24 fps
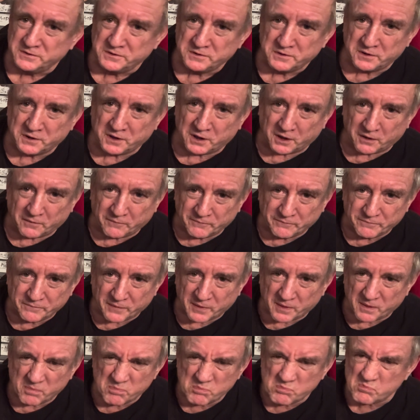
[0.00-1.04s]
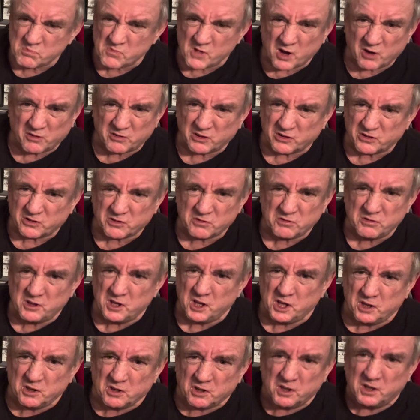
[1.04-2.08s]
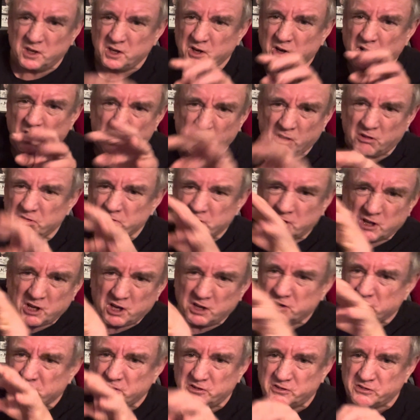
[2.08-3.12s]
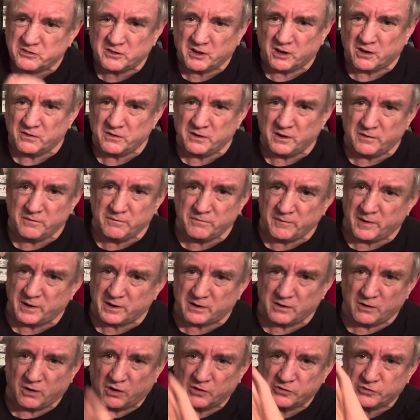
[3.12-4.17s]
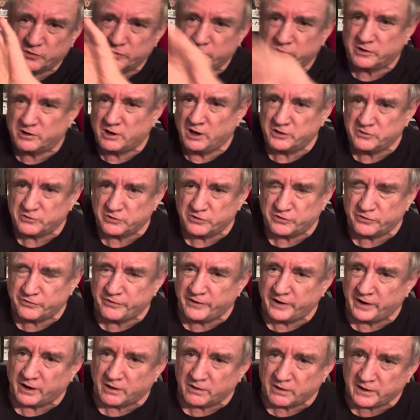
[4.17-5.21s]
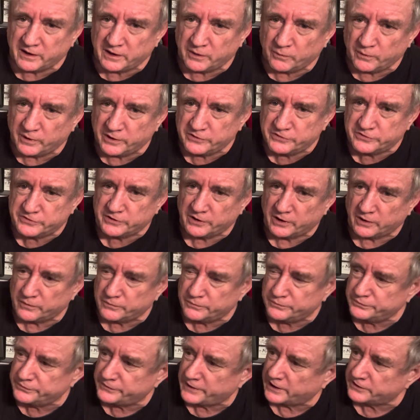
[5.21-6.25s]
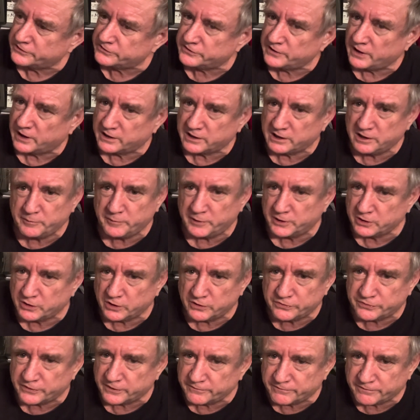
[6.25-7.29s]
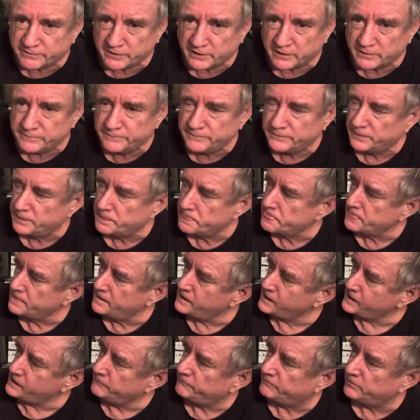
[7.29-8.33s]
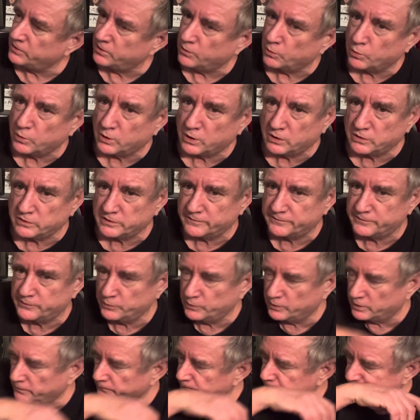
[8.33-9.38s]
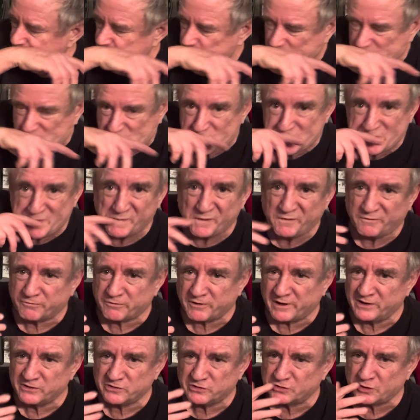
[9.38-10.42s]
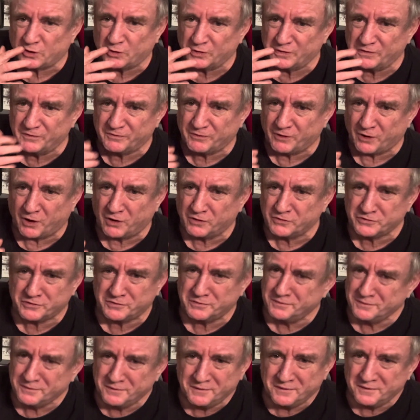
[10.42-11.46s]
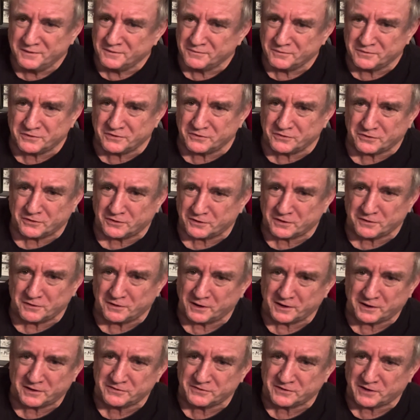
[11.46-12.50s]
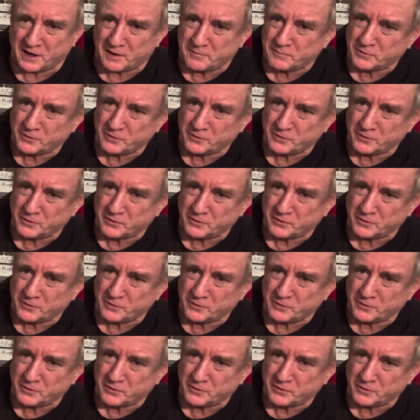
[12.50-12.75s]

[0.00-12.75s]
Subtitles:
you know. They're just needling all countries still, and they're making all sorts of countries fail anyway. So that's not going to be a good thing for the world, if you will. I mean, France totally falls, which is looking like it's going to